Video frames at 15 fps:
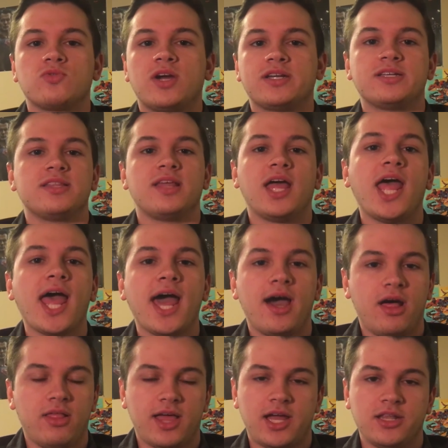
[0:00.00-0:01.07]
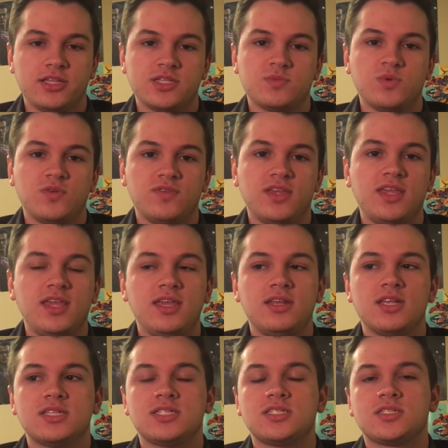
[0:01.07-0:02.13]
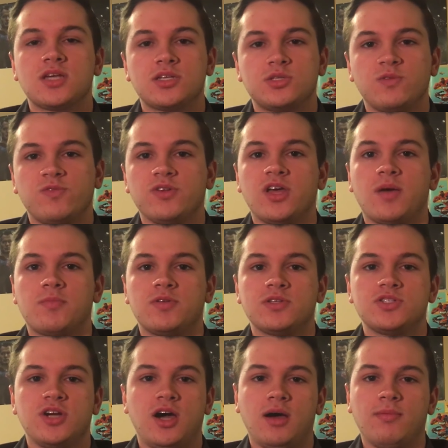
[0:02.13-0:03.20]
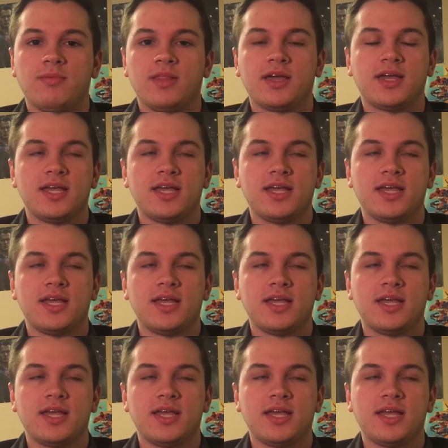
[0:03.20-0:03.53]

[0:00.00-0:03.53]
directed the hell out of this movie. He did such a phenomenal job.